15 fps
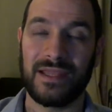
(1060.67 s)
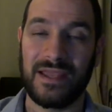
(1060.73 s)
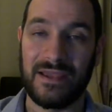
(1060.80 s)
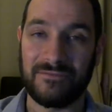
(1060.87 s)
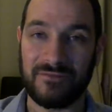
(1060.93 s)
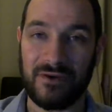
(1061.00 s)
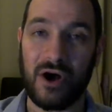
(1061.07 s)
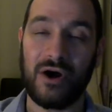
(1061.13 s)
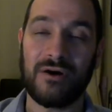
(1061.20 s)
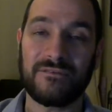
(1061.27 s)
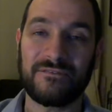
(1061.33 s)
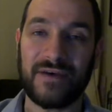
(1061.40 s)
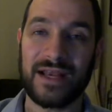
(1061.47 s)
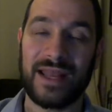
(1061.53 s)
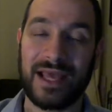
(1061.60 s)
if all
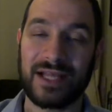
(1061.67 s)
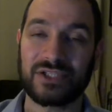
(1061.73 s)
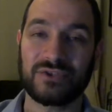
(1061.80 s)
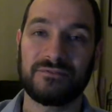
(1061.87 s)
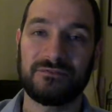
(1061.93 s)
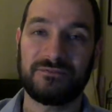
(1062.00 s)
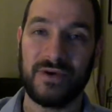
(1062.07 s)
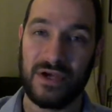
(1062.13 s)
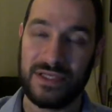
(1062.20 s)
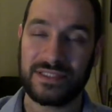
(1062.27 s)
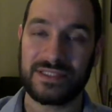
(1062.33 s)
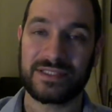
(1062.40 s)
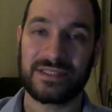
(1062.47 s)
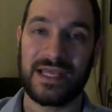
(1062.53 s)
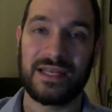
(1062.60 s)
financial
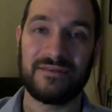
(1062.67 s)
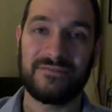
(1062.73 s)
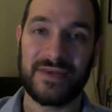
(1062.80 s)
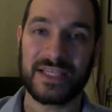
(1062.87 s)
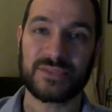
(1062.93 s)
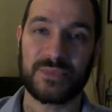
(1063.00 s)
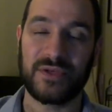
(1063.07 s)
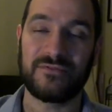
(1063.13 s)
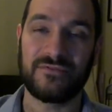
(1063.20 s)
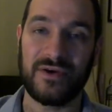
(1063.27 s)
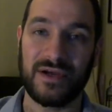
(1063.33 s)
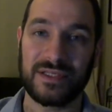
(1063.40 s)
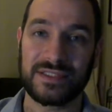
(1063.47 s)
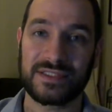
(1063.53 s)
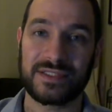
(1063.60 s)
funds and investment
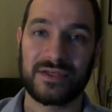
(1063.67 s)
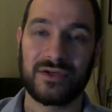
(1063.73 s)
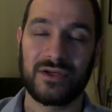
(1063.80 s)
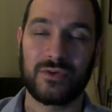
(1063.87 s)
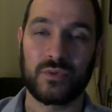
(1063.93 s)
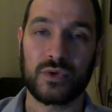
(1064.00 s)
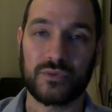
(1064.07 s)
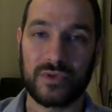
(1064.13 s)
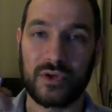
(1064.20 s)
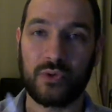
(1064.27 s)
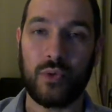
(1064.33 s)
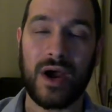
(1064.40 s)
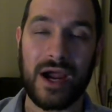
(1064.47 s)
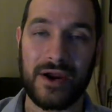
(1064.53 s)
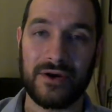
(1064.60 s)
funds were
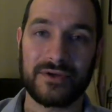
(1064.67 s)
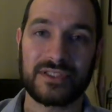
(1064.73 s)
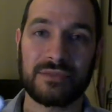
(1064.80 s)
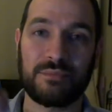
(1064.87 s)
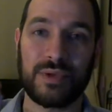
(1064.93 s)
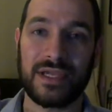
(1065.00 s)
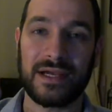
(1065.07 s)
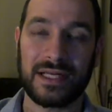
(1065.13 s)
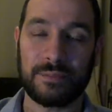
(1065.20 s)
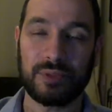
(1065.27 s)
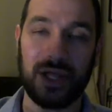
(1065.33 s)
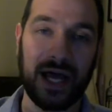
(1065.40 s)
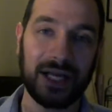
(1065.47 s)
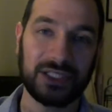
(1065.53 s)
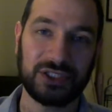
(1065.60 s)
required to be on a
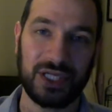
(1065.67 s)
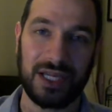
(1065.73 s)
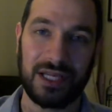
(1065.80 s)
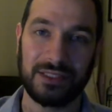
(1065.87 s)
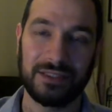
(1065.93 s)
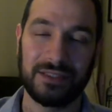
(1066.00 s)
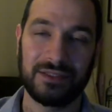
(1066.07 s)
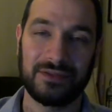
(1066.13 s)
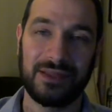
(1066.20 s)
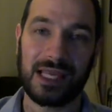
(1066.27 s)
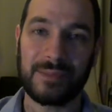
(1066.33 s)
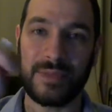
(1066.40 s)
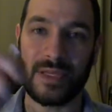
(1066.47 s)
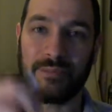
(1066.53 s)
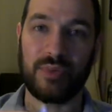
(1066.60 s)
blockchain
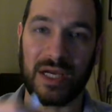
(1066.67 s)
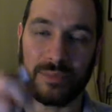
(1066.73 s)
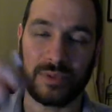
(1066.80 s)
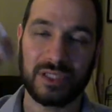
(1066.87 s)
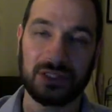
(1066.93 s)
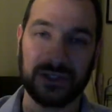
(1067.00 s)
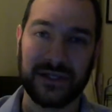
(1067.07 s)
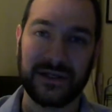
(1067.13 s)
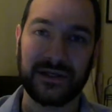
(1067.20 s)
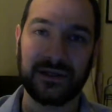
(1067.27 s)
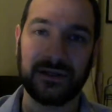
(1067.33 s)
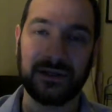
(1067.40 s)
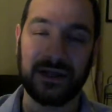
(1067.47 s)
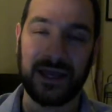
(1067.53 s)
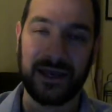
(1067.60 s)
that could be publicly
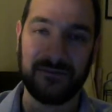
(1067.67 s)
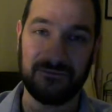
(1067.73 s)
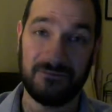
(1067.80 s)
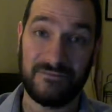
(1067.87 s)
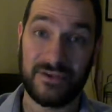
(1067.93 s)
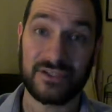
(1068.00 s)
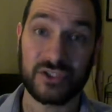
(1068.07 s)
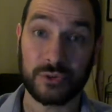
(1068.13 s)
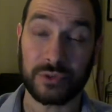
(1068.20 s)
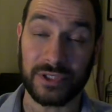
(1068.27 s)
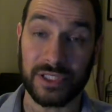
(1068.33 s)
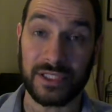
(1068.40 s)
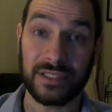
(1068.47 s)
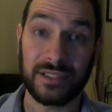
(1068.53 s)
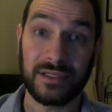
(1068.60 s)
and
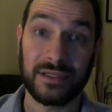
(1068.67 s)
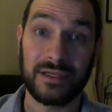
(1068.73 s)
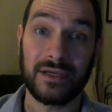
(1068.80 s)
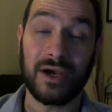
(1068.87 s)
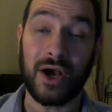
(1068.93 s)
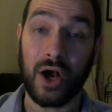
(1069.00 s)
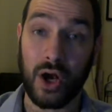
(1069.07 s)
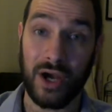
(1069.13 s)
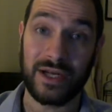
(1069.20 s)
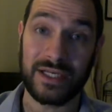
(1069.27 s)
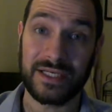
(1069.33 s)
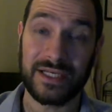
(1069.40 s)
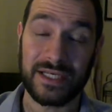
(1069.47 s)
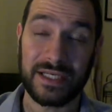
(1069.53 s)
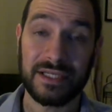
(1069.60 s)
visually
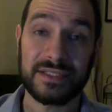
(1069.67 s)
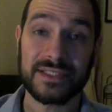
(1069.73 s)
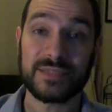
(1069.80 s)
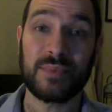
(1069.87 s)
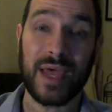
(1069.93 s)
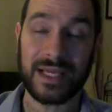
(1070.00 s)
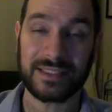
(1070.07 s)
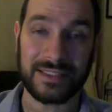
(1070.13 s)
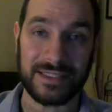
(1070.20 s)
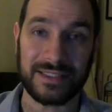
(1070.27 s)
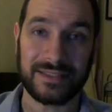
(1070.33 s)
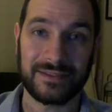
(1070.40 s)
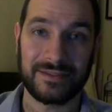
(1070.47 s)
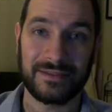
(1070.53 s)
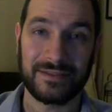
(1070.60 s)
audited and
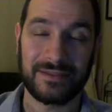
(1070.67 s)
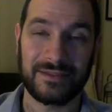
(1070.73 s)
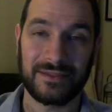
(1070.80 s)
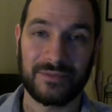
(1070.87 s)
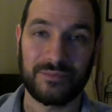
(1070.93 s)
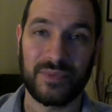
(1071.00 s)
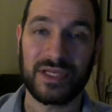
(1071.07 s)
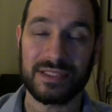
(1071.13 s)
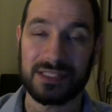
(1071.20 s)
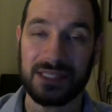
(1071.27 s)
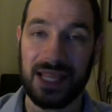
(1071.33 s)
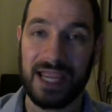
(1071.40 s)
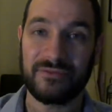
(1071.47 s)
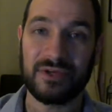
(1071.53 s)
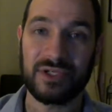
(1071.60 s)
inspected, because
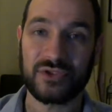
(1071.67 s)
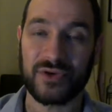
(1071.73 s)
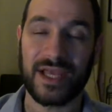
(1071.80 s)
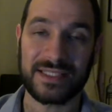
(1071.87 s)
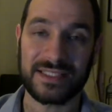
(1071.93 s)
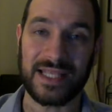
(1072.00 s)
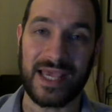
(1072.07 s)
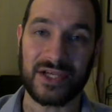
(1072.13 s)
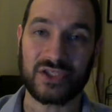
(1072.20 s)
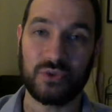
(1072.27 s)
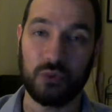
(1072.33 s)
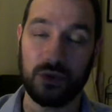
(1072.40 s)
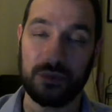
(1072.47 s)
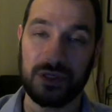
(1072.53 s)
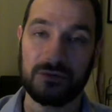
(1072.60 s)
every
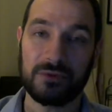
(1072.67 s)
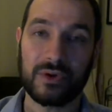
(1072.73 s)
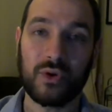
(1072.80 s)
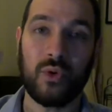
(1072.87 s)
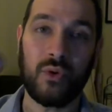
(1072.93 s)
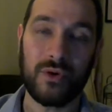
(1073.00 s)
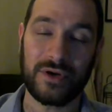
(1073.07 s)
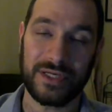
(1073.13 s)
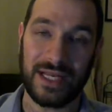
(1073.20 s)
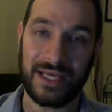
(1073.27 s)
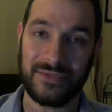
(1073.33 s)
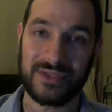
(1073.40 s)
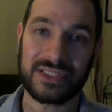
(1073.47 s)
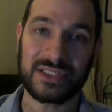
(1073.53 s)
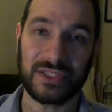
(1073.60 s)
transaction would be recorded
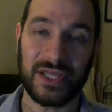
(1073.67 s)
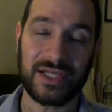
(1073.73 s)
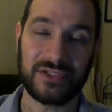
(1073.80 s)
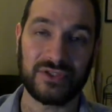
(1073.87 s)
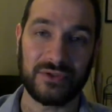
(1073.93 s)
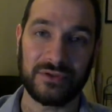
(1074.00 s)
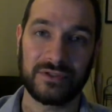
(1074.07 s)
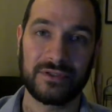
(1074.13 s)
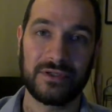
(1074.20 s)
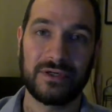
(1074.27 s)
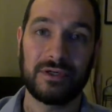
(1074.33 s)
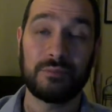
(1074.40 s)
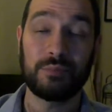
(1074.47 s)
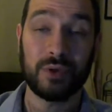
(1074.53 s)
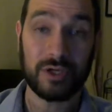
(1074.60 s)
on this ledger
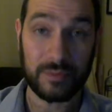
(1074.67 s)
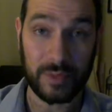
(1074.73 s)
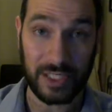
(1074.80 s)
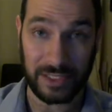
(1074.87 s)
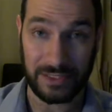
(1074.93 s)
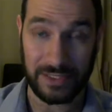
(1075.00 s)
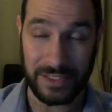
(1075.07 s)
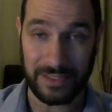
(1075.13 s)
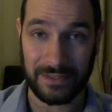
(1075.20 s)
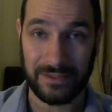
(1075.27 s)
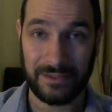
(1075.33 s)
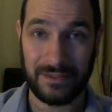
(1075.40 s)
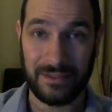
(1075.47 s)
permanently.